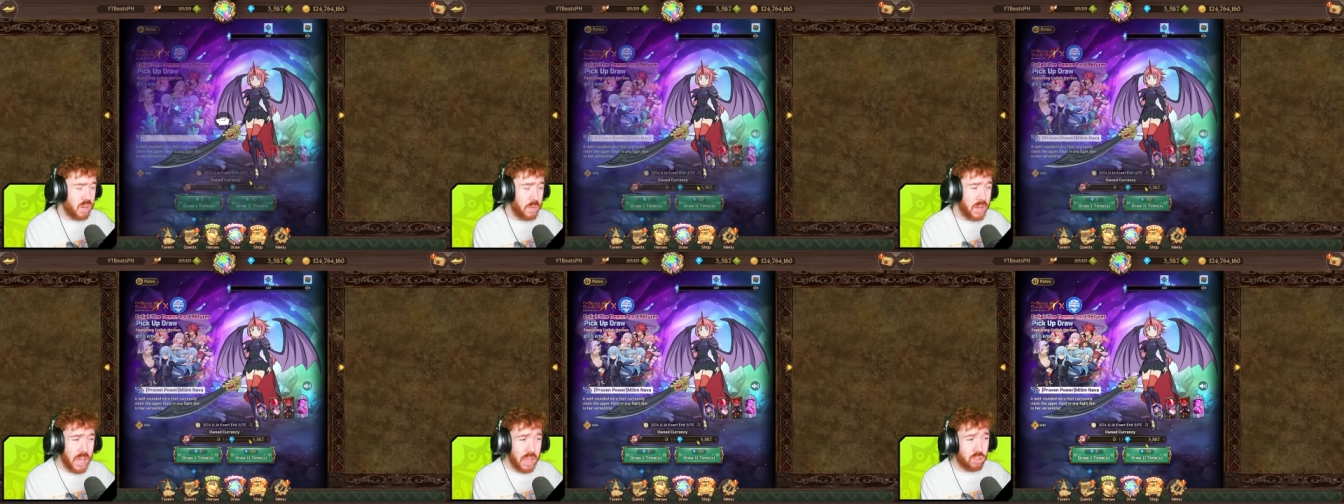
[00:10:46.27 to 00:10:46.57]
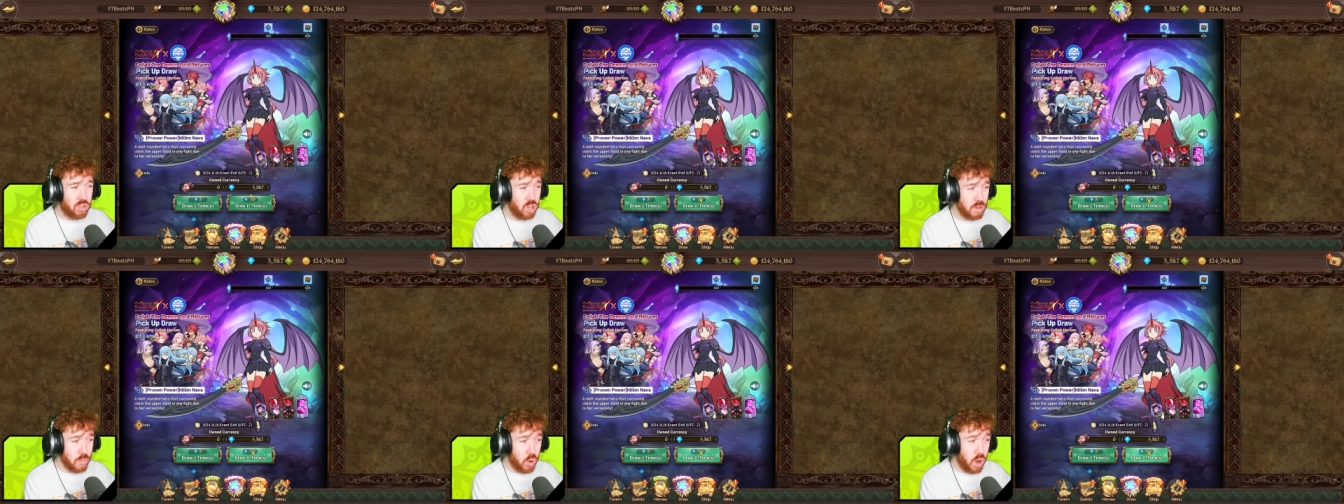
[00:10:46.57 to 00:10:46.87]
so we
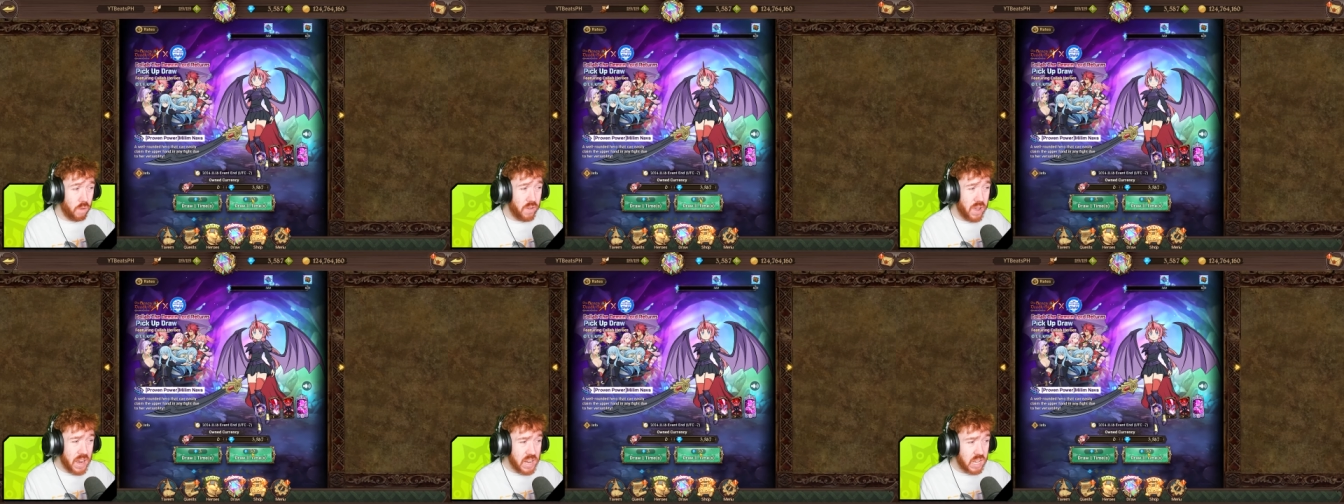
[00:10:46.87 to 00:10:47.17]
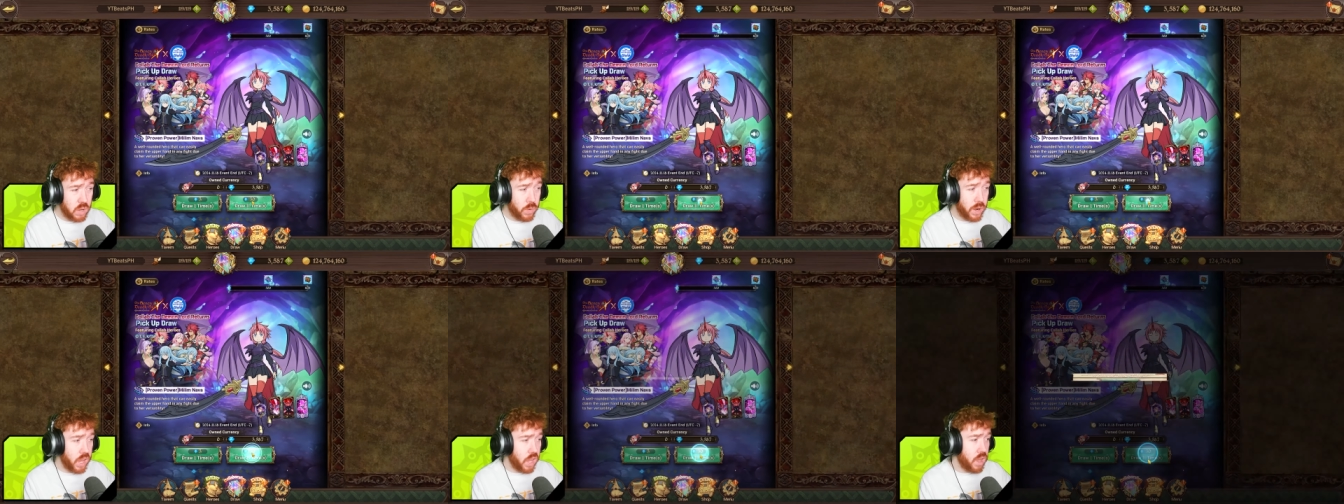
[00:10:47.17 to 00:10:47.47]
get two more of
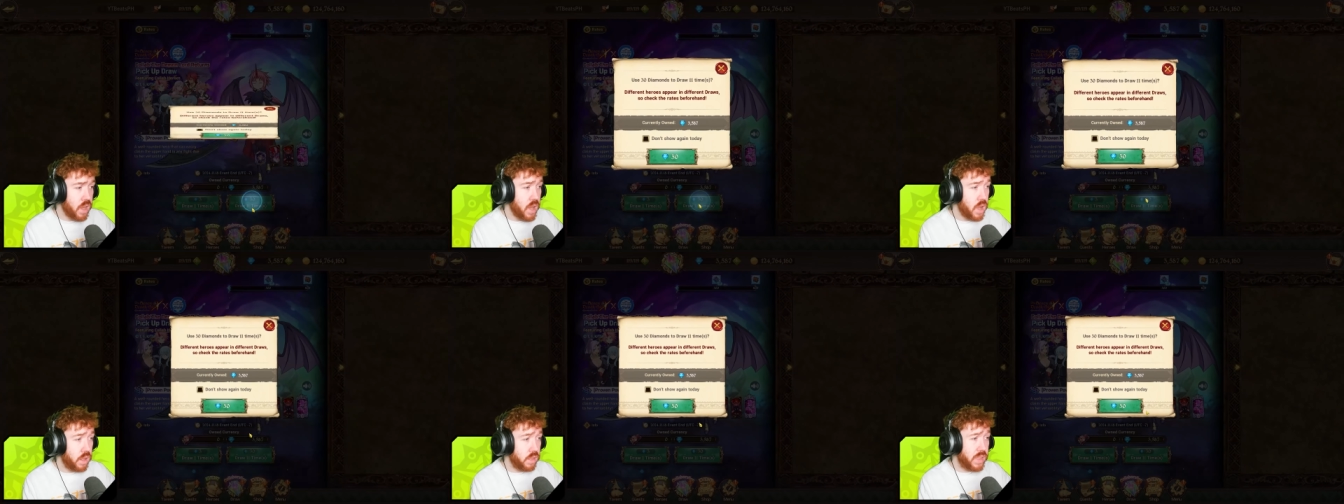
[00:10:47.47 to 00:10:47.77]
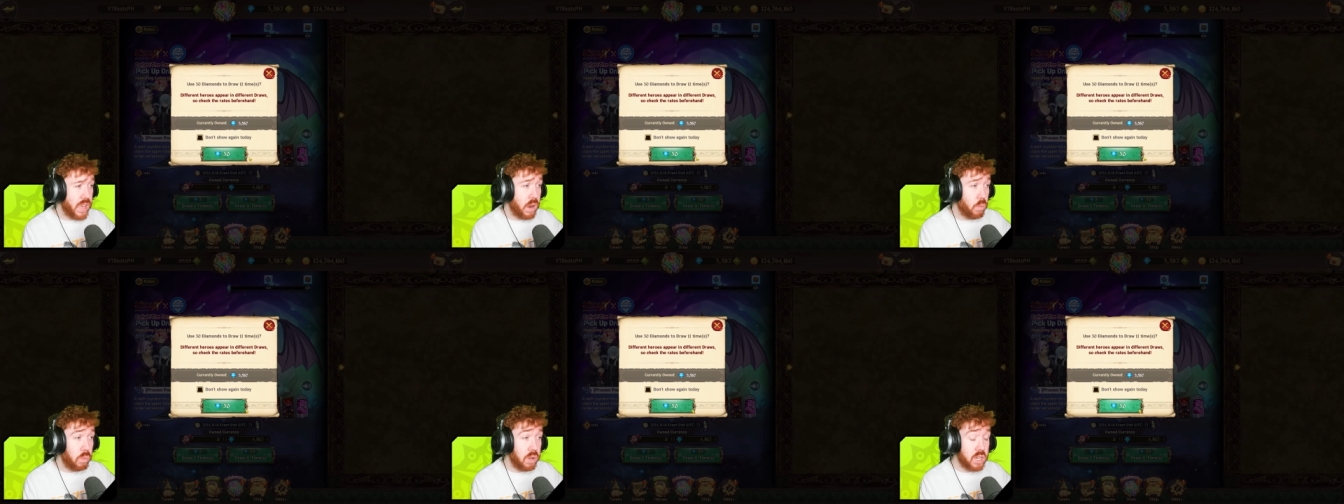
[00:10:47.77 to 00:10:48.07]
anyway.
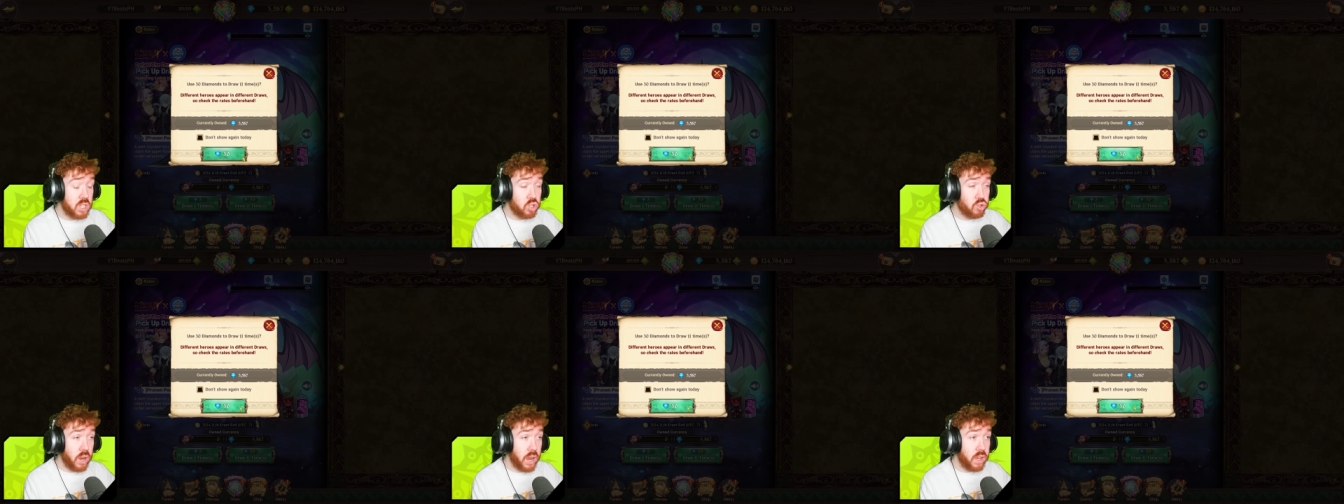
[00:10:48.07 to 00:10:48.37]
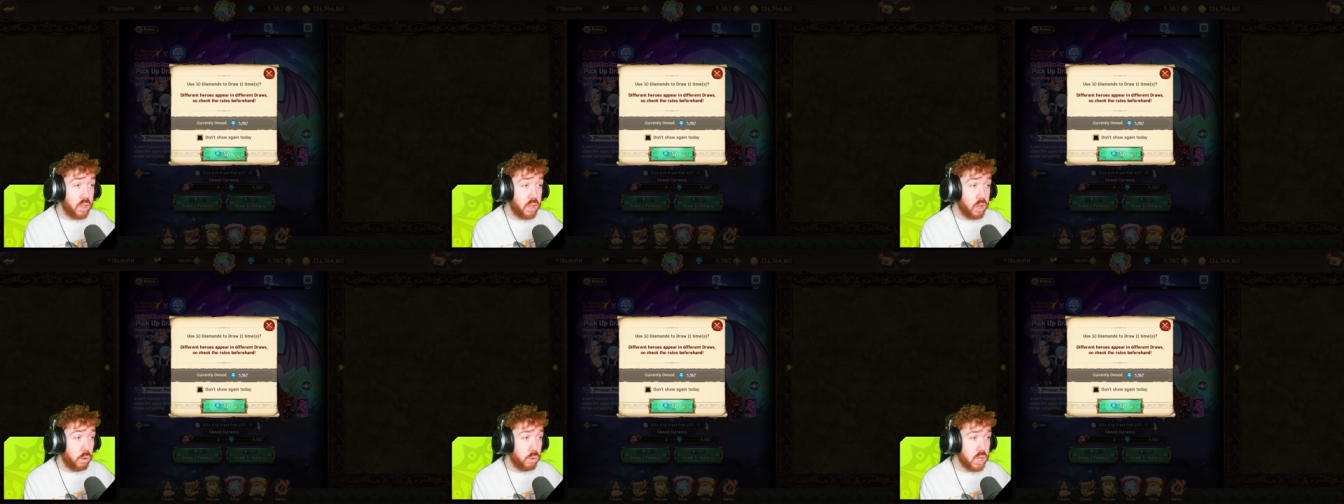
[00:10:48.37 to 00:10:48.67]
Then we can
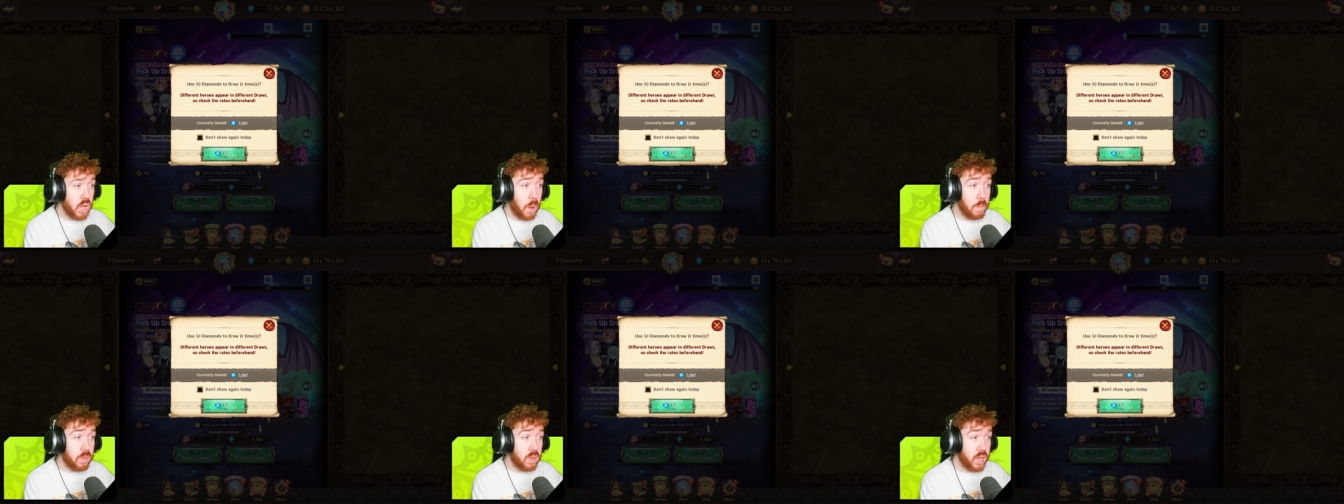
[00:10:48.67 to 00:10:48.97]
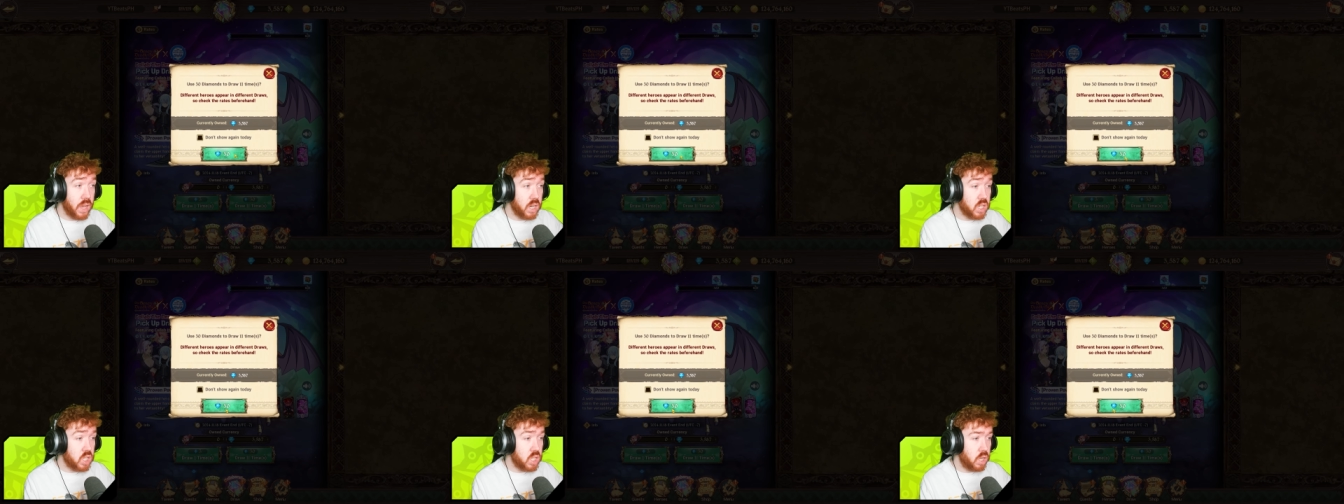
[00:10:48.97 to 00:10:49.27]
trade those up
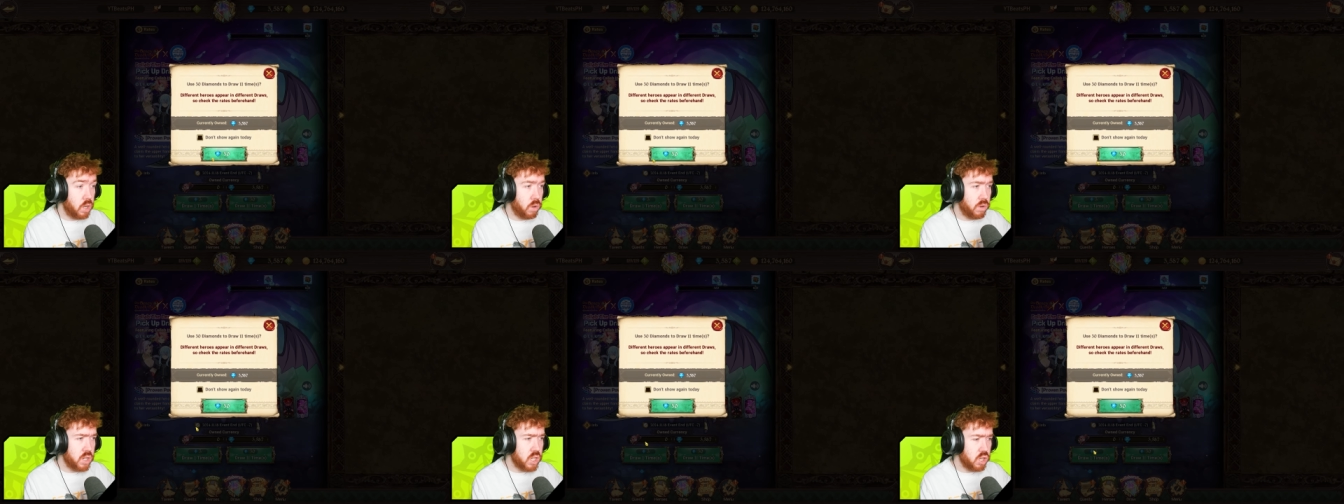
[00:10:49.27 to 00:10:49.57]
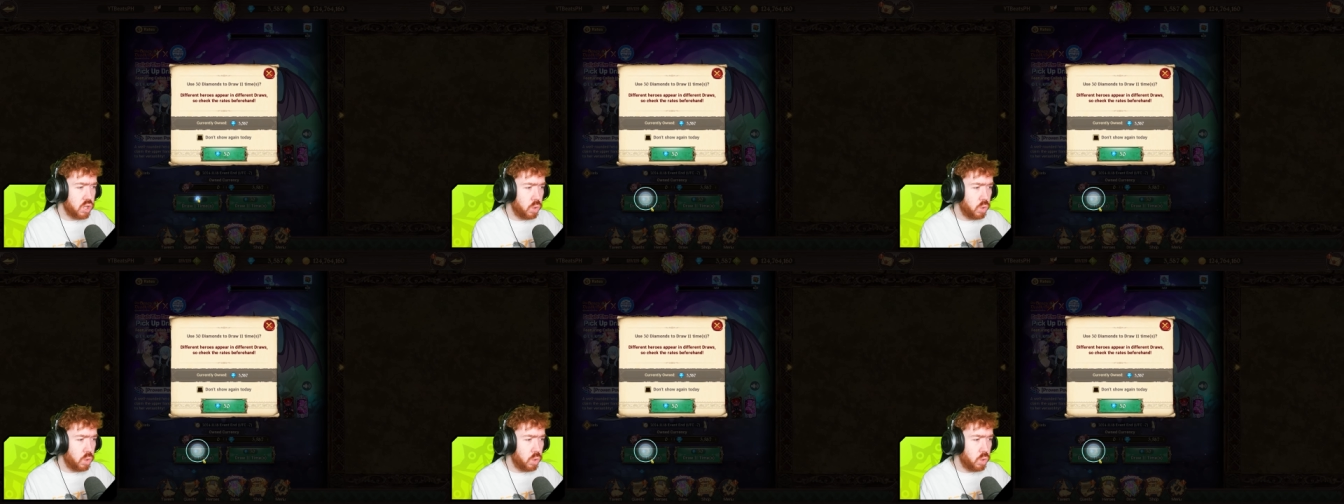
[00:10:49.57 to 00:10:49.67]
to get Shion's,